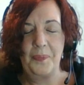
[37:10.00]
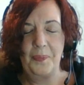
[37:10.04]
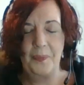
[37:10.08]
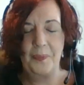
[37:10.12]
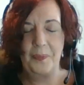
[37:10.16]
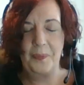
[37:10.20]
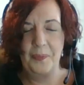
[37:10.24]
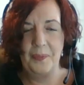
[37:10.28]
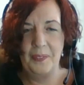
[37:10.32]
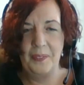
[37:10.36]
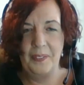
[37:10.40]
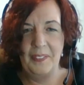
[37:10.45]

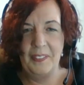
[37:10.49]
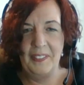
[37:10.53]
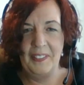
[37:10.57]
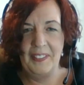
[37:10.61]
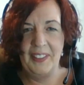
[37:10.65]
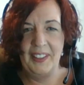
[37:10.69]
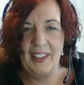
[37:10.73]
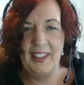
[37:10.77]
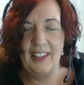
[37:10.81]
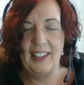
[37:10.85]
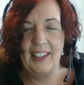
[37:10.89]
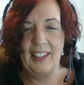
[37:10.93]
of you?
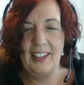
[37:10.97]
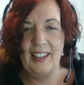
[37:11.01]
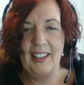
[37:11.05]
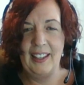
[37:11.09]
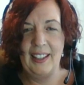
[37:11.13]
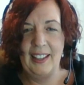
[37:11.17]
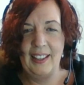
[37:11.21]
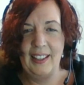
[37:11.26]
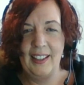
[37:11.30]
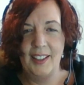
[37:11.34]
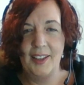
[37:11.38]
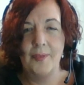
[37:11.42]

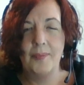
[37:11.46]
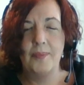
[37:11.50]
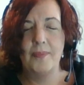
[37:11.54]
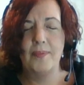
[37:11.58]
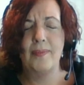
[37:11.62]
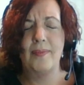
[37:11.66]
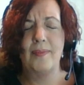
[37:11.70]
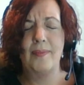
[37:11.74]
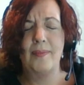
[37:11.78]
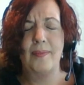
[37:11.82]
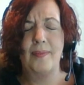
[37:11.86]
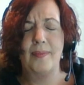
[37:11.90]
and that
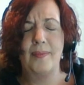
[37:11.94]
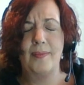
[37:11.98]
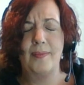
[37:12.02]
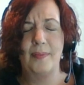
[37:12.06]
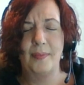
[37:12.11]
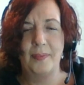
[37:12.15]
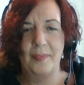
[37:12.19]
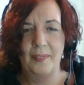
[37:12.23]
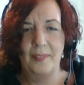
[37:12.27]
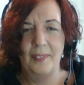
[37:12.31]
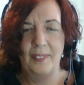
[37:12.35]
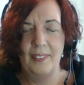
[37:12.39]
mm. hurts.
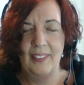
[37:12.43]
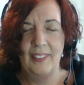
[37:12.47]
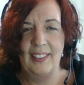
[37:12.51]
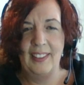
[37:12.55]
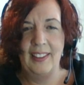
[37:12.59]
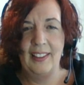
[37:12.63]
So